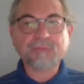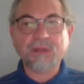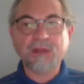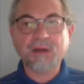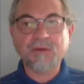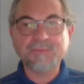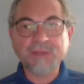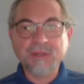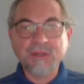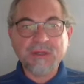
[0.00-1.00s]
Um,
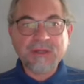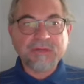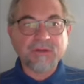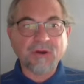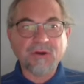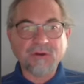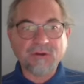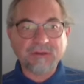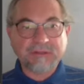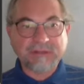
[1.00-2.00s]
so
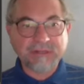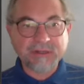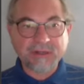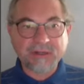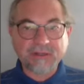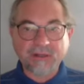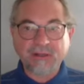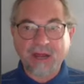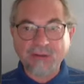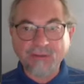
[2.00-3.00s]
consider
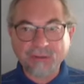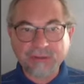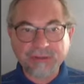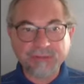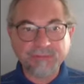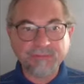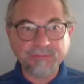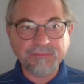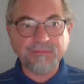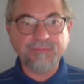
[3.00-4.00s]
an algorithm
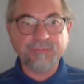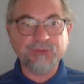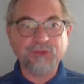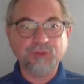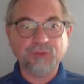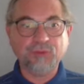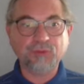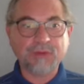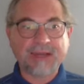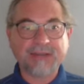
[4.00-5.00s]
with
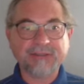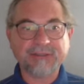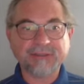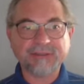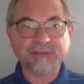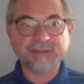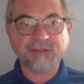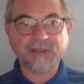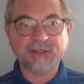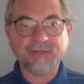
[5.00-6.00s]
two caches,
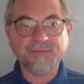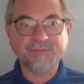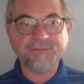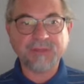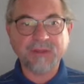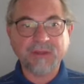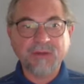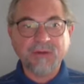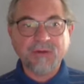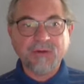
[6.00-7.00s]
um,
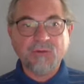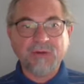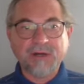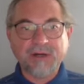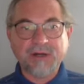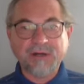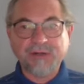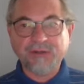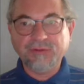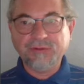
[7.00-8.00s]
where
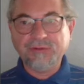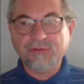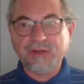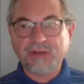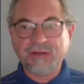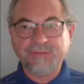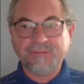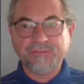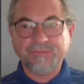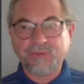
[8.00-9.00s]
you have a
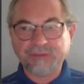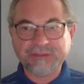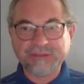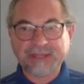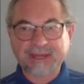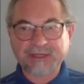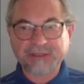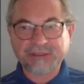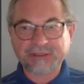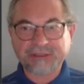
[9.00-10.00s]
first cache